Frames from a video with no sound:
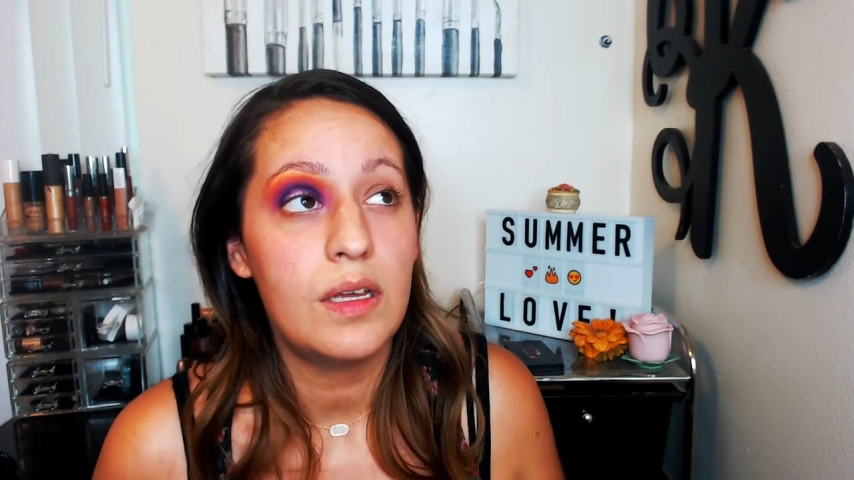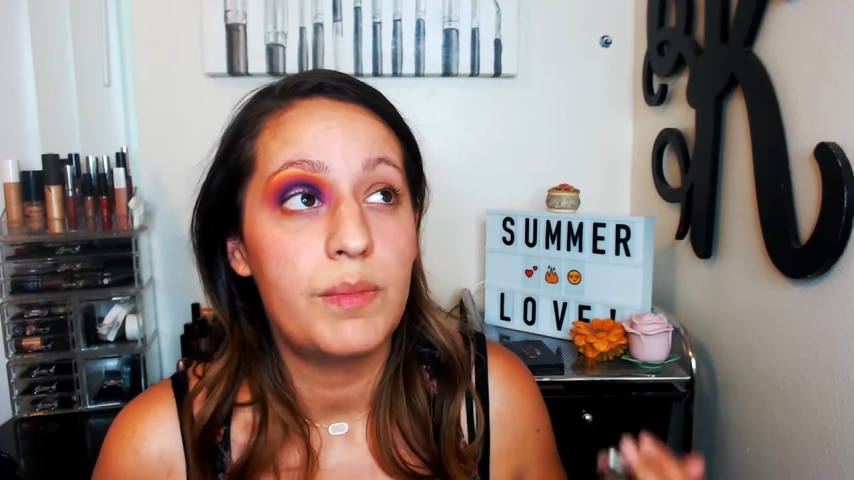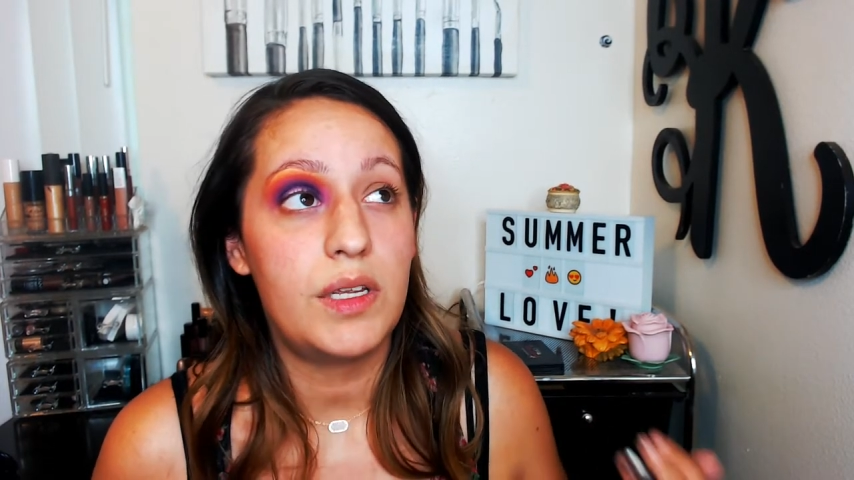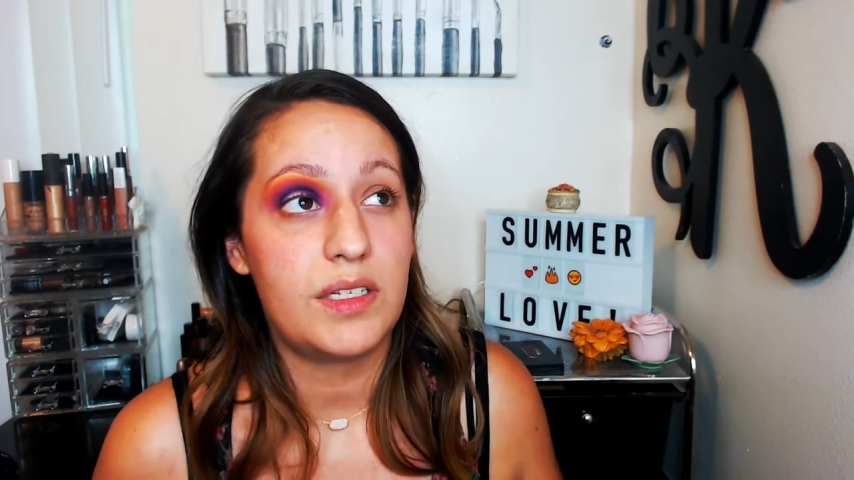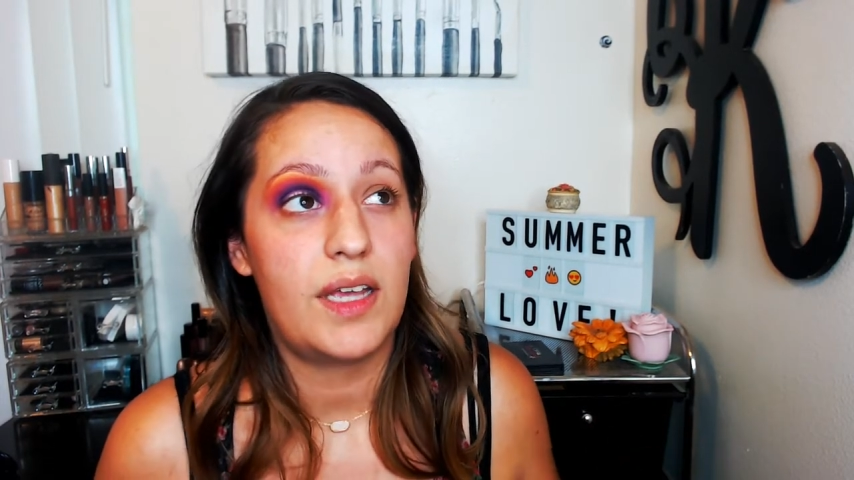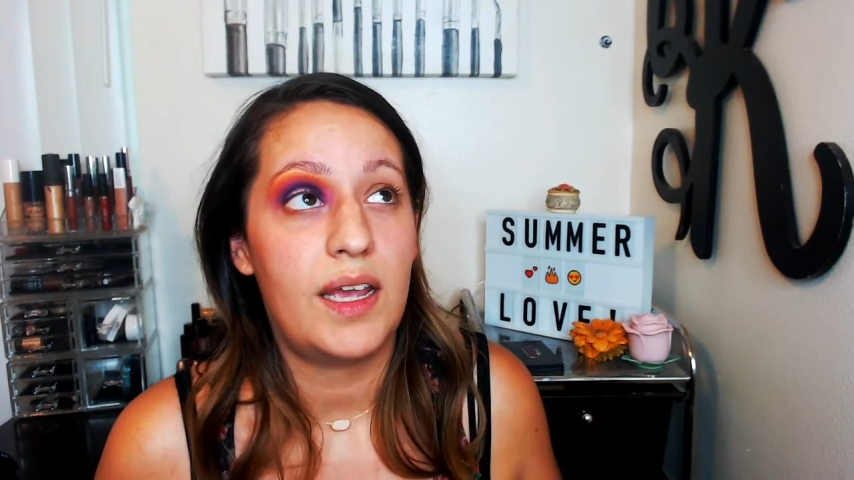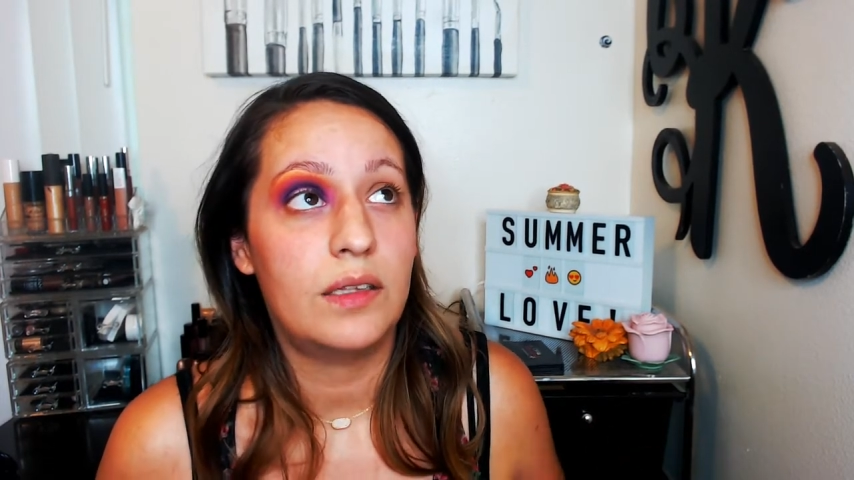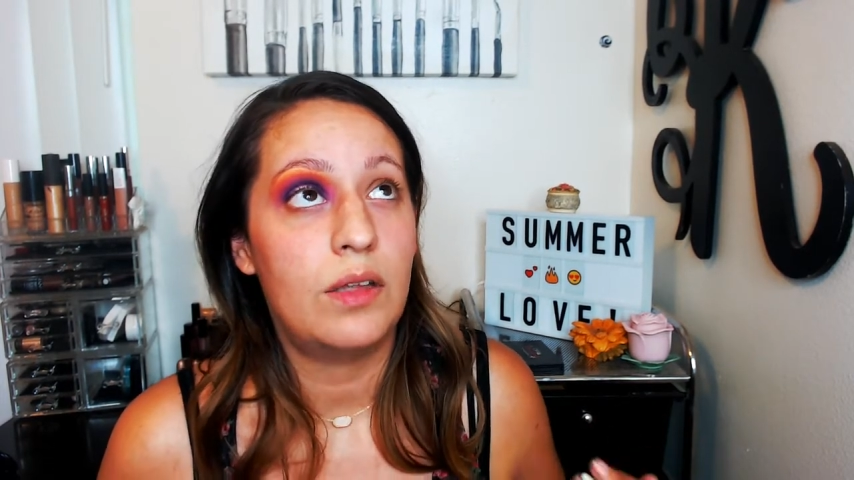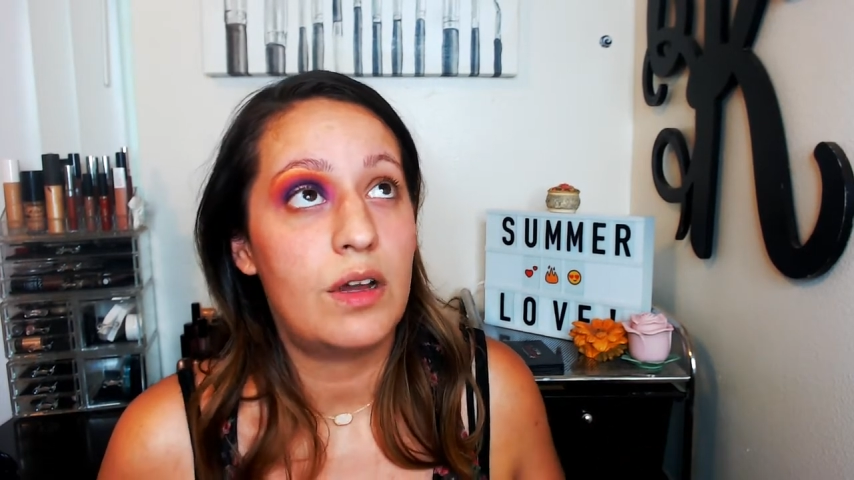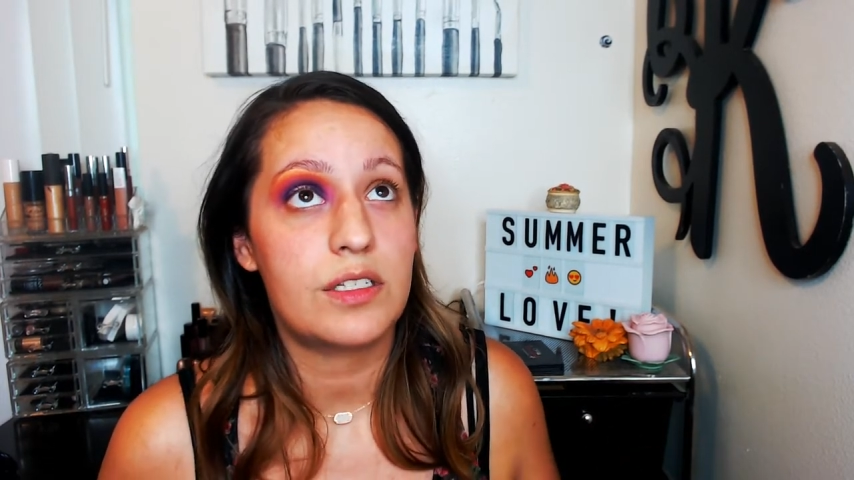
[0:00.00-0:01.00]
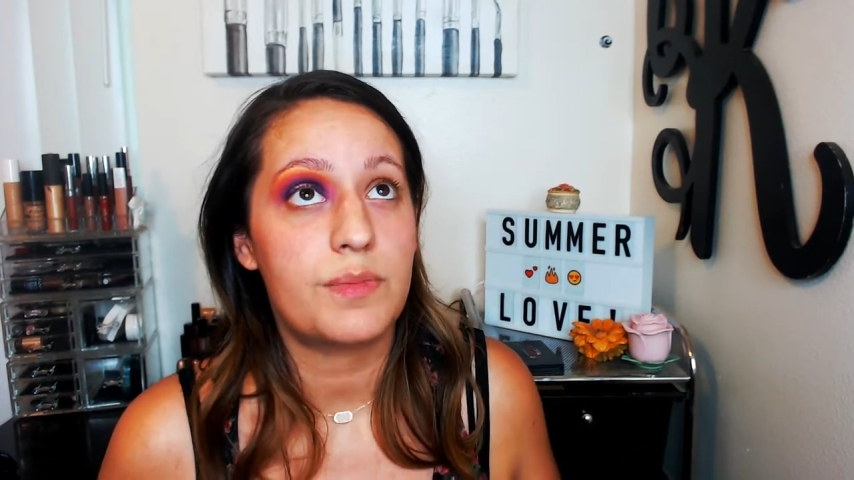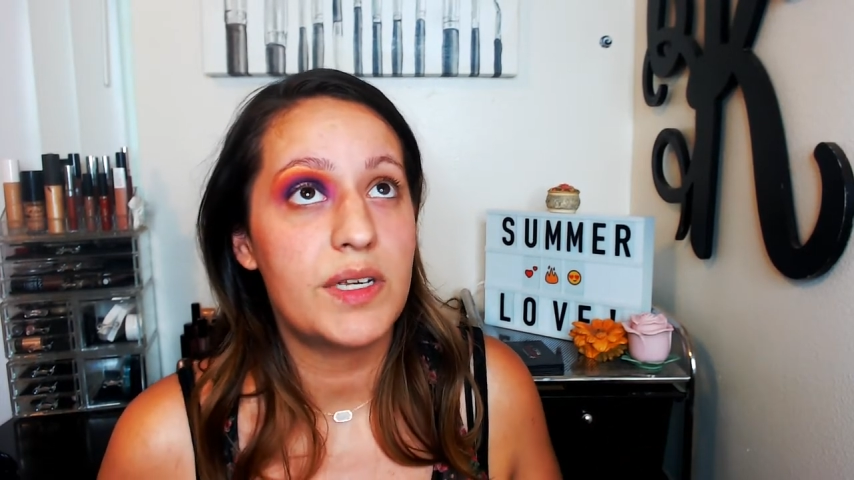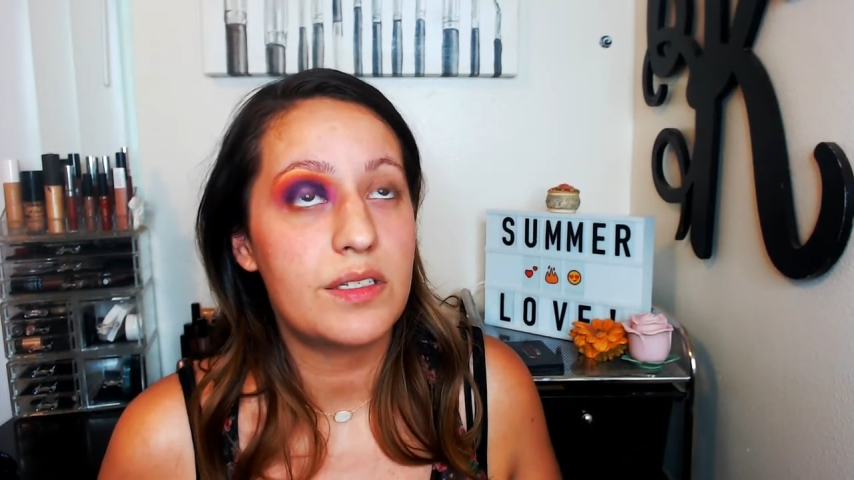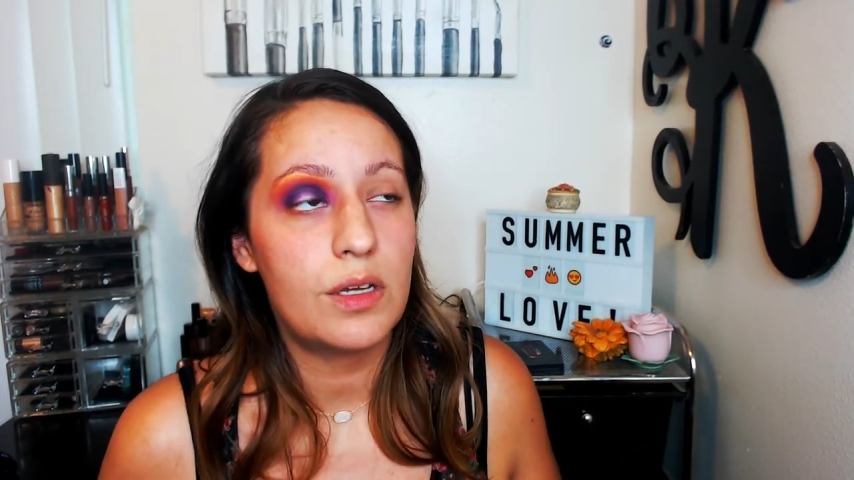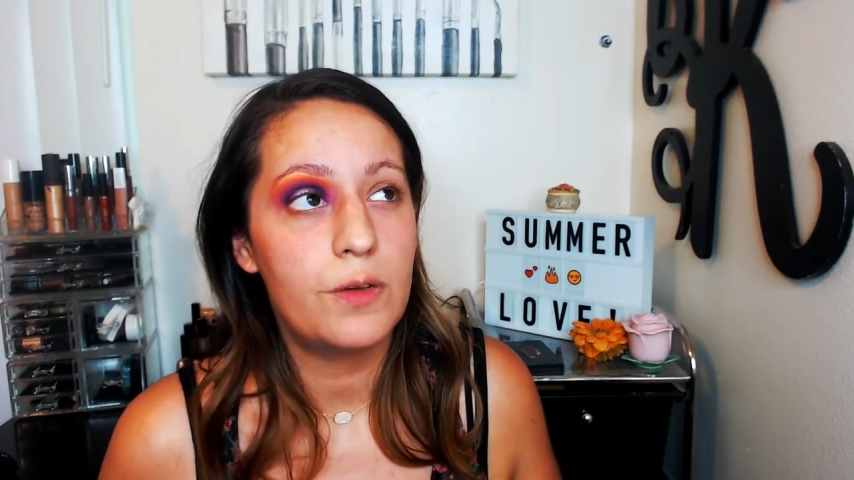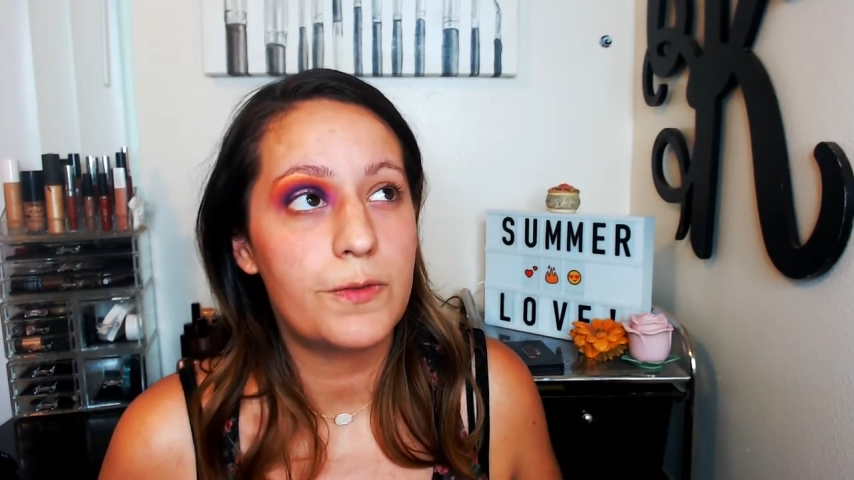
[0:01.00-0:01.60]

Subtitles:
because I had lost myself